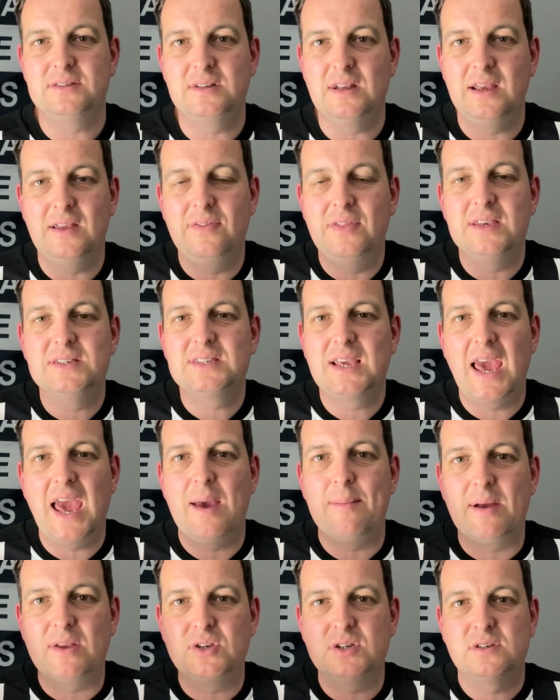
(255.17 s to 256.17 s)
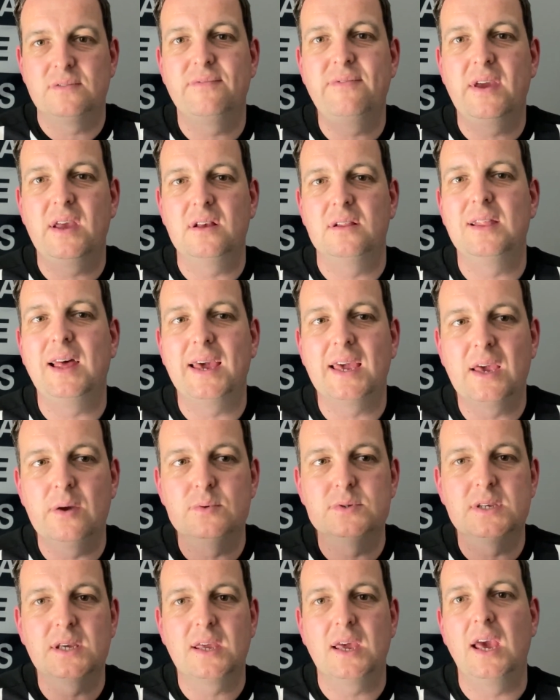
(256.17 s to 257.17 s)
in this game. I just feel like it
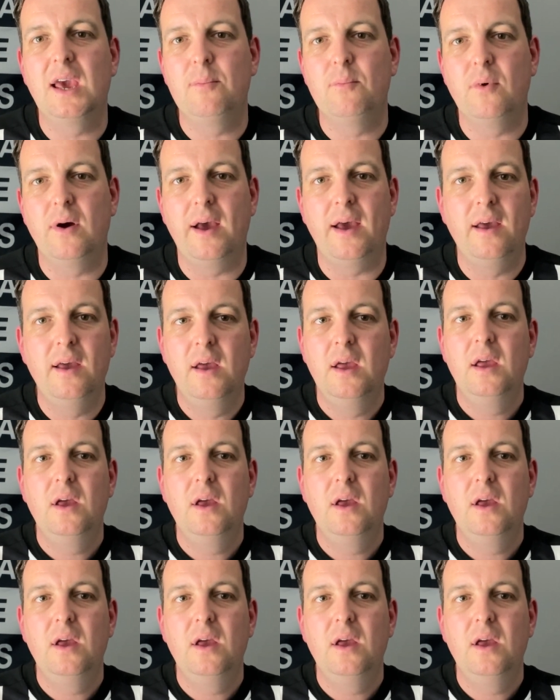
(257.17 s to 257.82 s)
was a game where